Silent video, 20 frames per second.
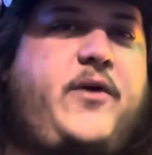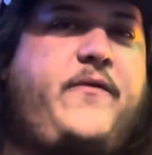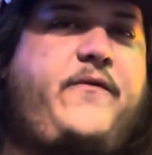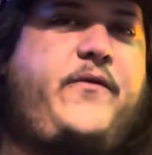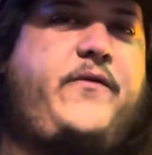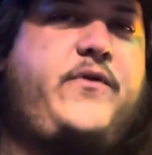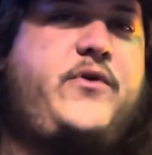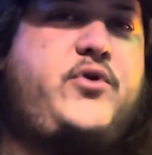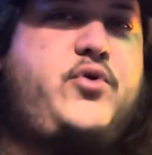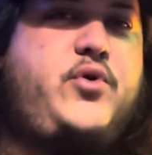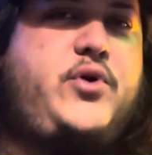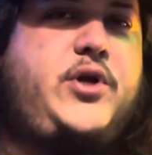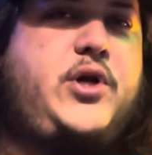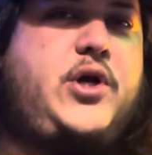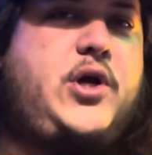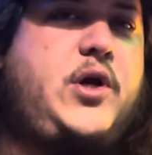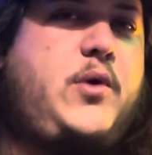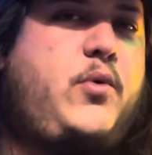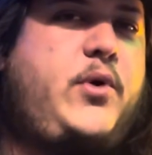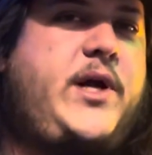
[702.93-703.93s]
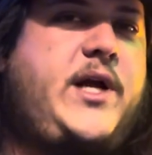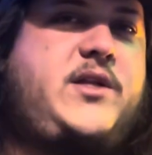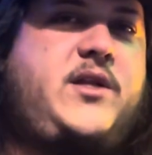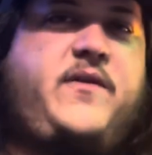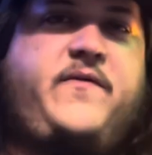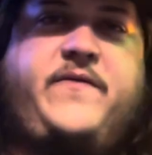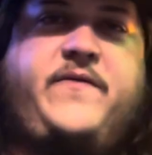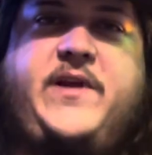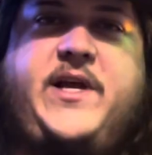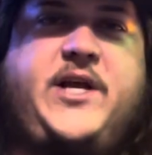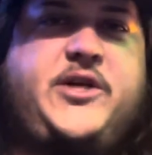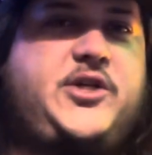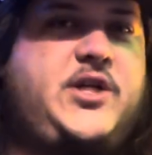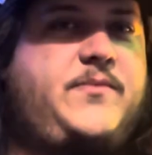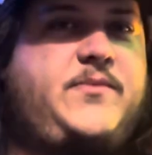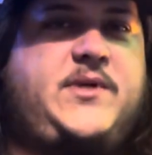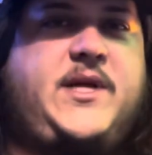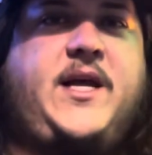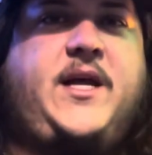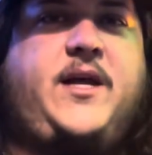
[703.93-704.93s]
for the new year. We'll get to the
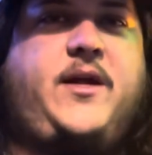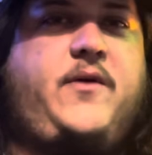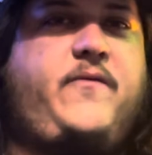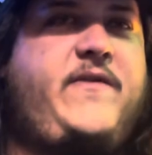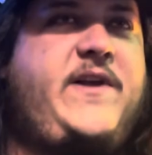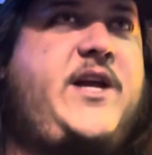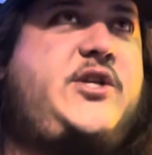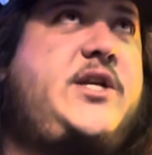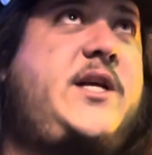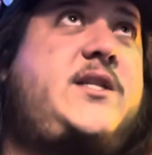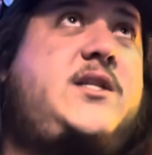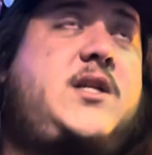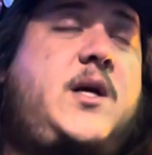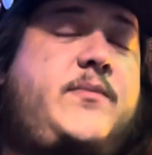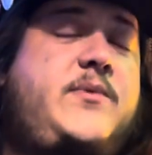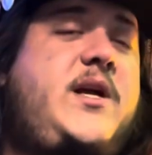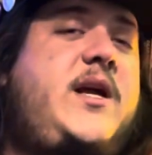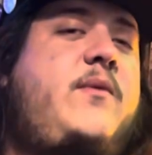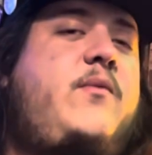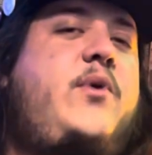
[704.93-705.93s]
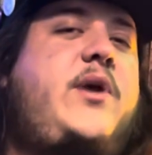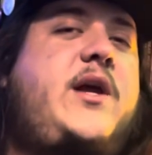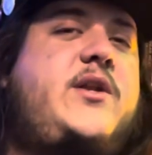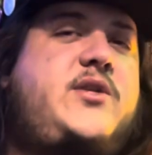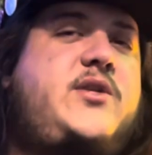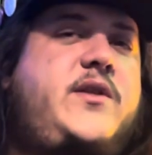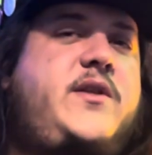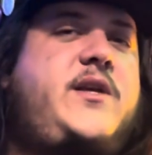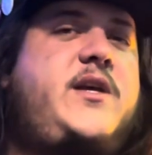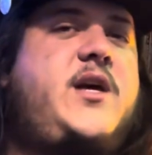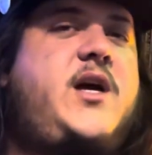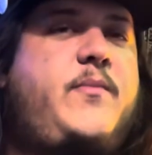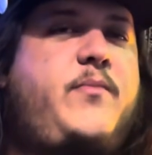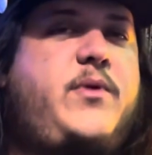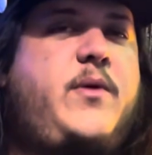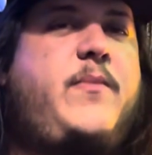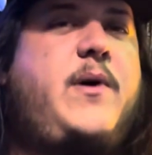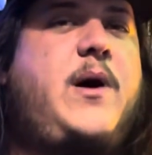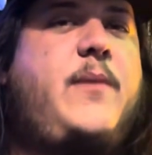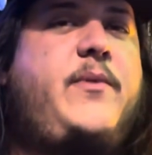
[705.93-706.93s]
VHS update, and we'll get to
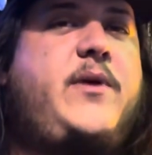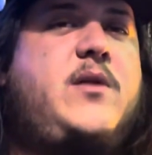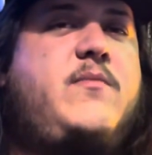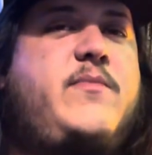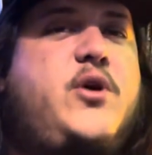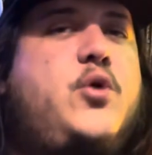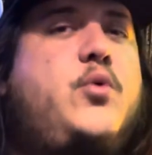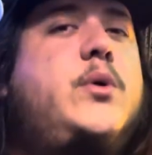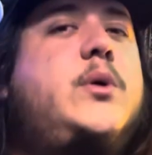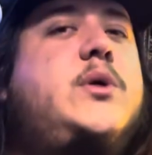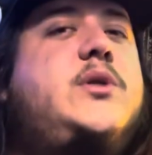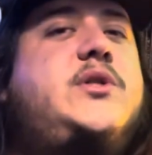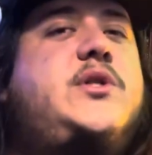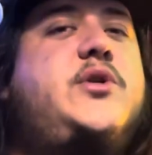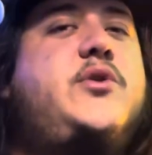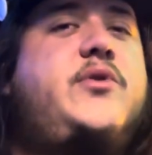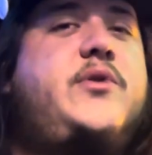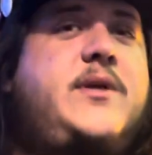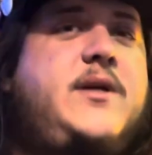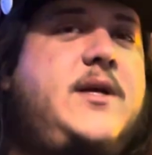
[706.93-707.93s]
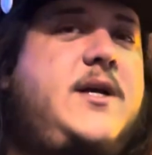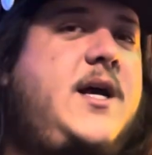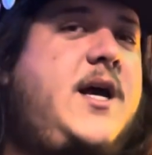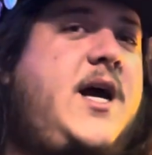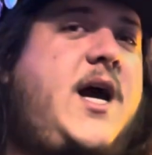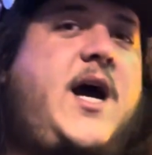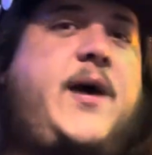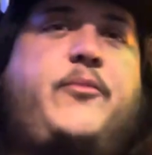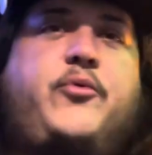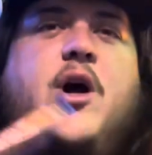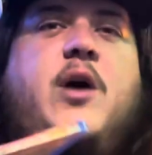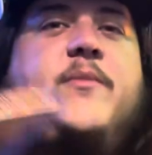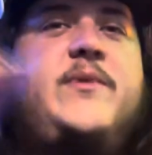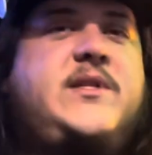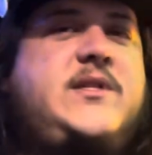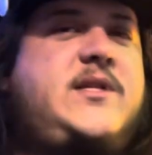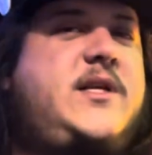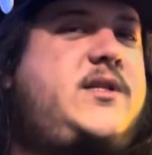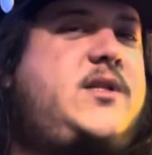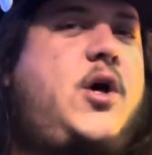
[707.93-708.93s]
the pumpkin beer real soon. I
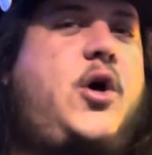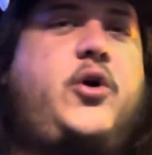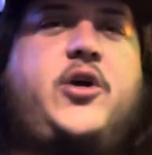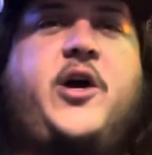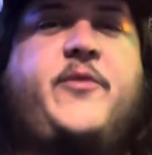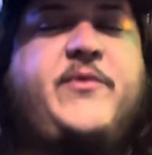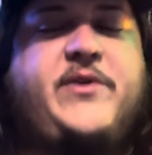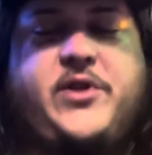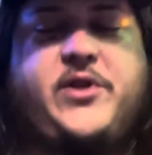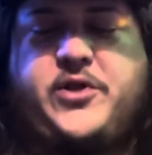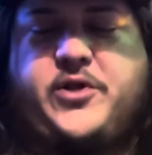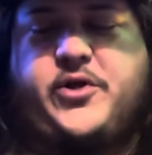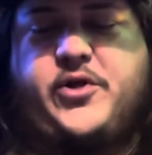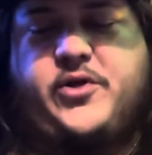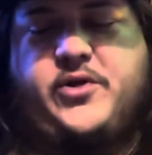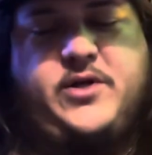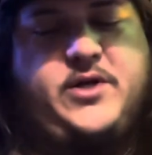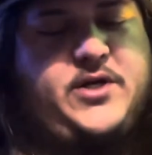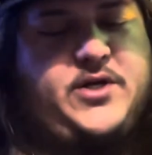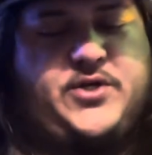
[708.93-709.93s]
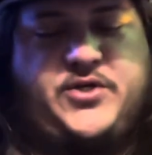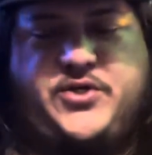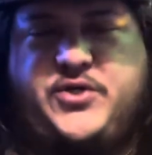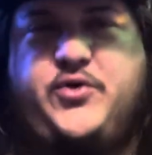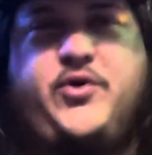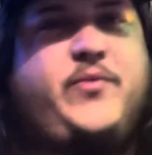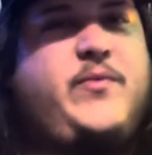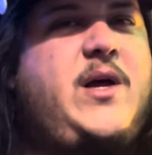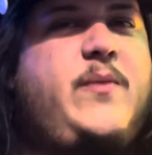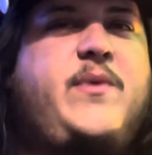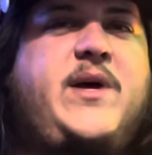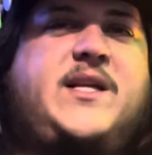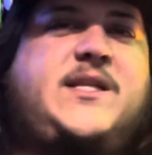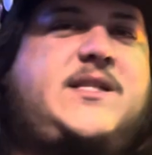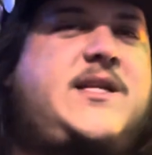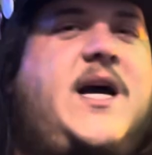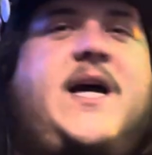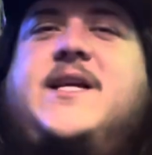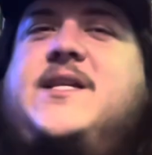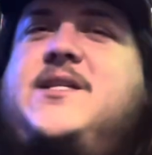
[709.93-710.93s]
promise it's all coming still. Doing my
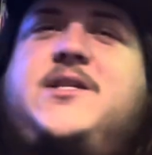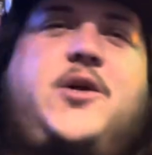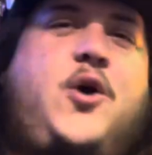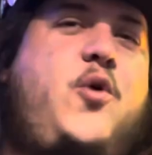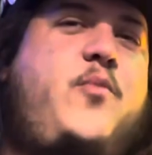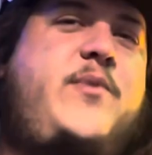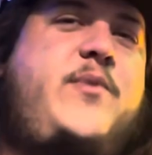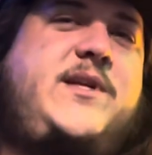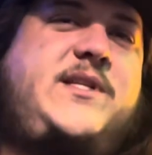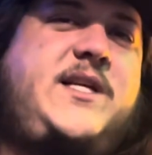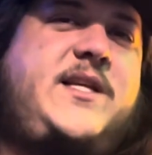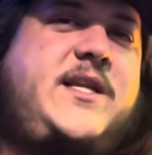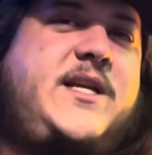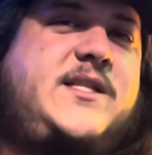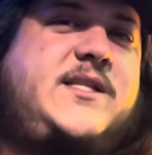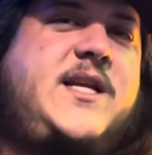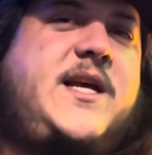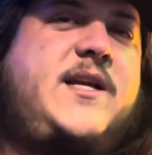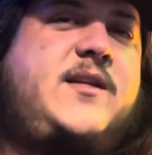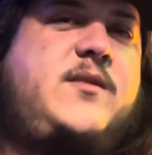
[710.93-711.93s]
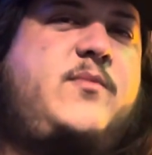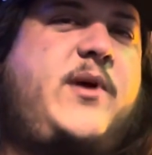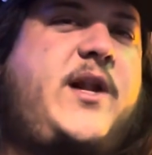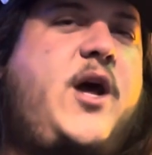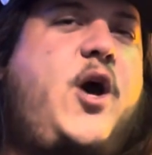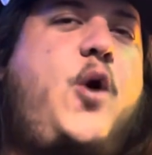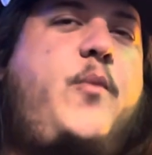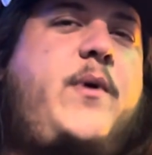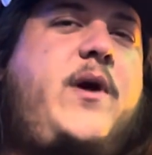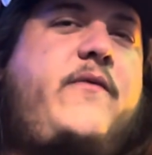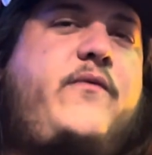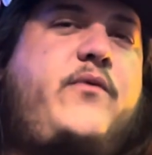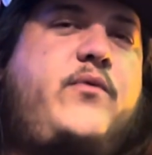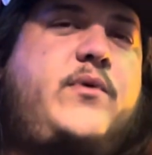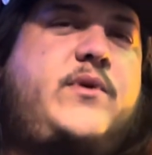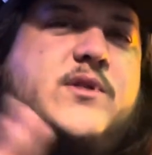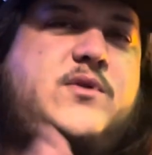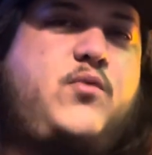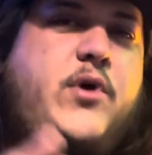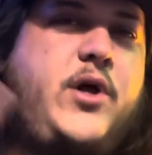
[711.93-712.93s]
best, guys. So busy these days, but I hope
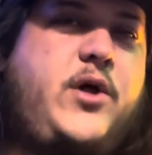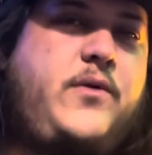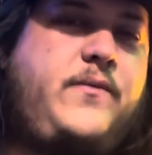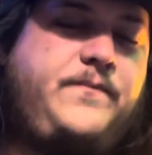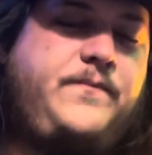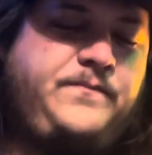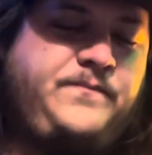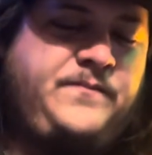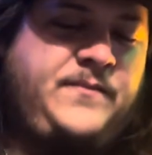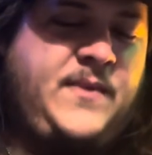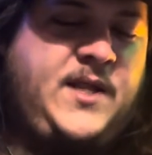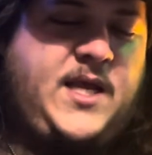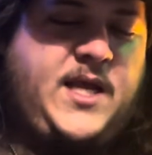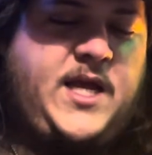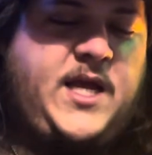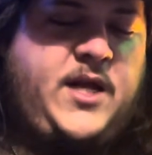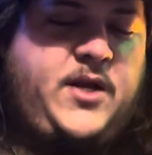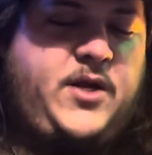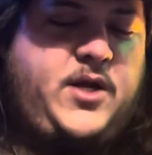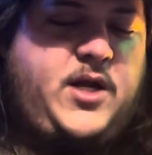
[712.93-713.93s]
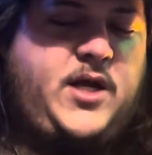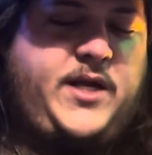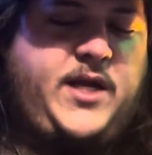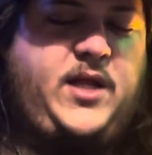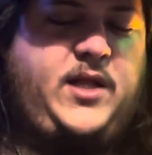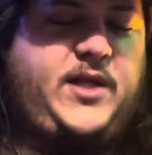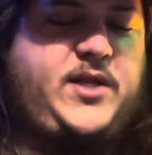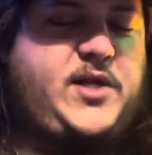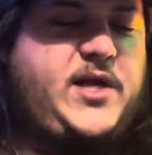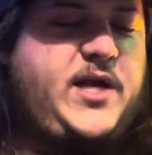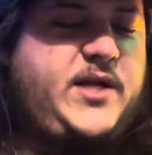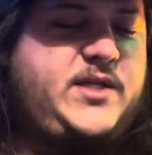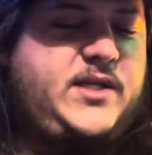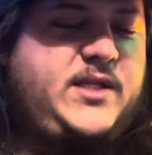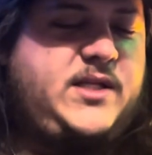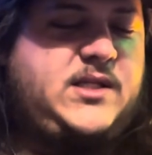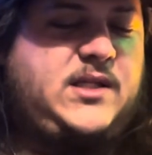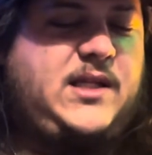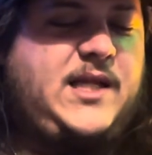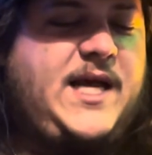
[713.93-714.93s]
everyone's well. And yeah, let's get to
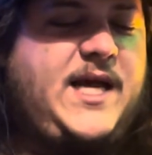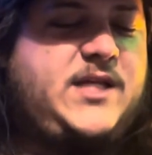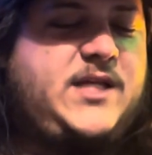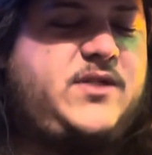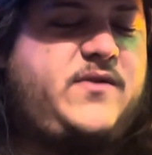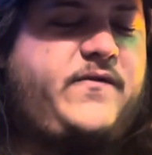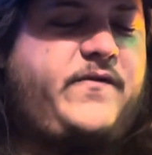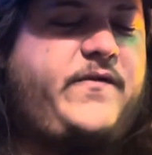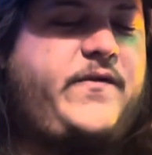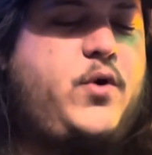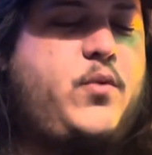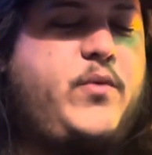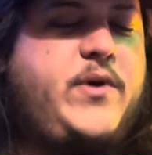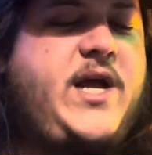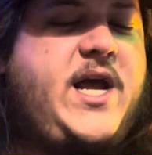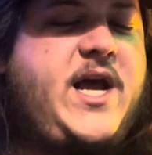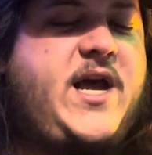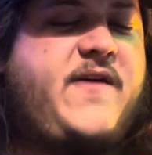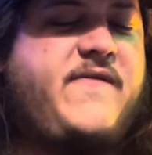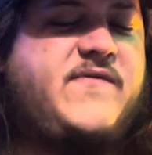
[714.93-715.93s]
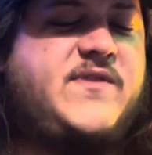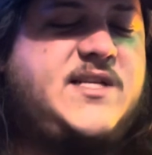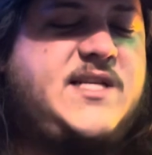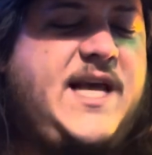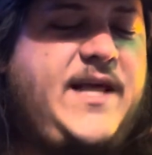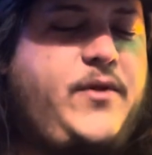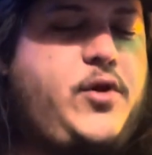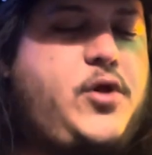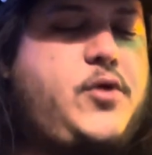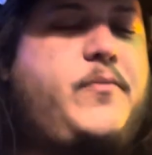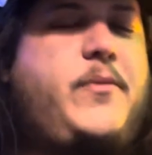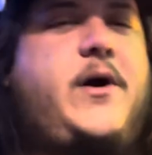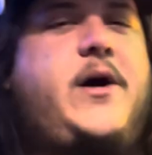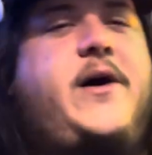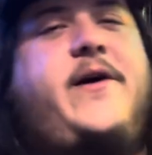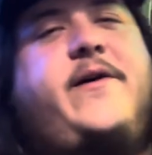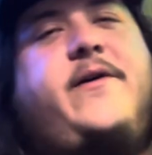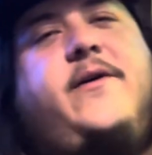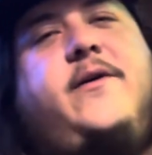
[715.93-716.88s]
this last film. We have Death Spa